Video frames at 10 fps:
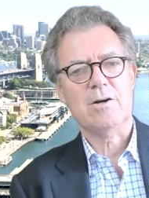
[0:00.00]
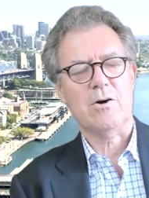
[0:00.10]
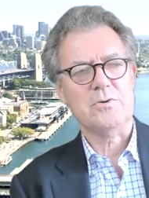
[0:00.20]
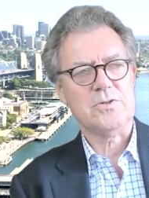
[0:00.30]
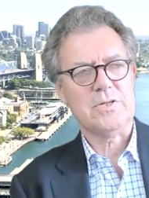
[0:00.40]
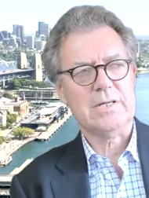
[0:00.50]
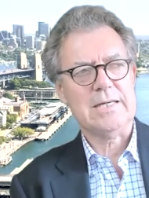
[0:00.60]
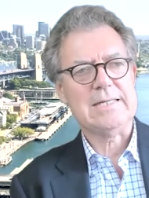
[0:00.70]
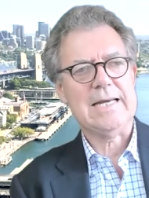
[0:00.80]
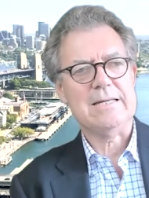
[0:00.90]

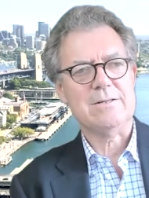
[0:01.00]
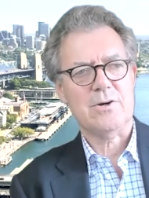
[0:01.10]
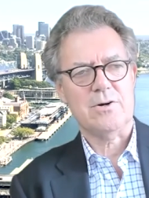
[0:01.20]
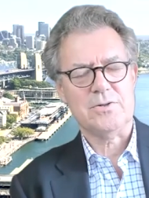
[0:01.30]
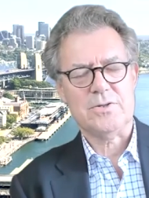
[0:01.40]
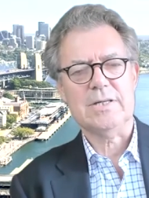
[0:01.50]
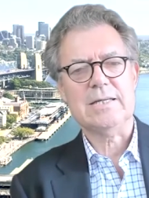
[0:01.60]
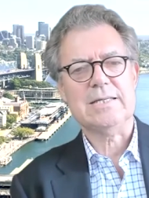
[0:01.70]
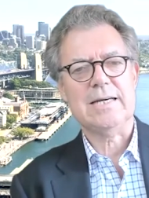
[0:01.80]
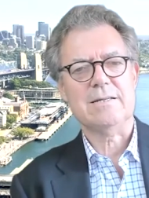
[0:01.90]
constantly test,
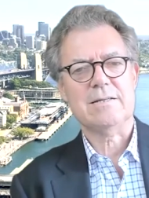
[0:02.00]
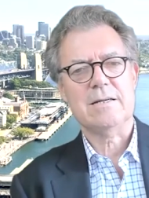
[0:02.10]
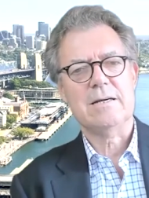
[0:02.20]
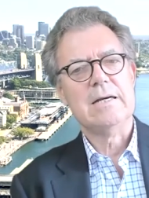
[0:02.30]
constantly test.